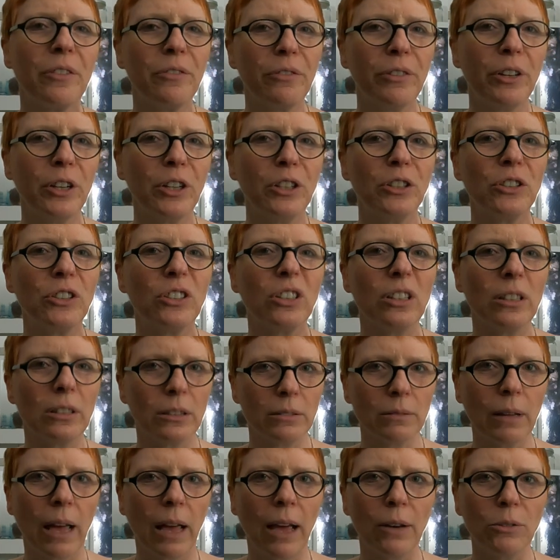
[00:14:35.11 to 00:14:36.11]
finish
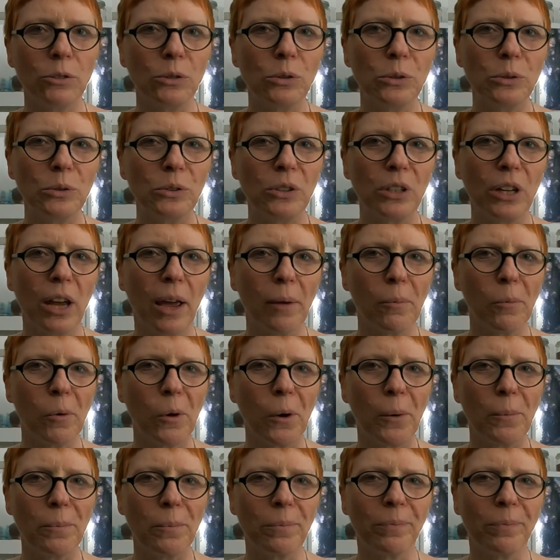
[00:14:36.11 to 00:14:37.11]
How to Lose the Time War.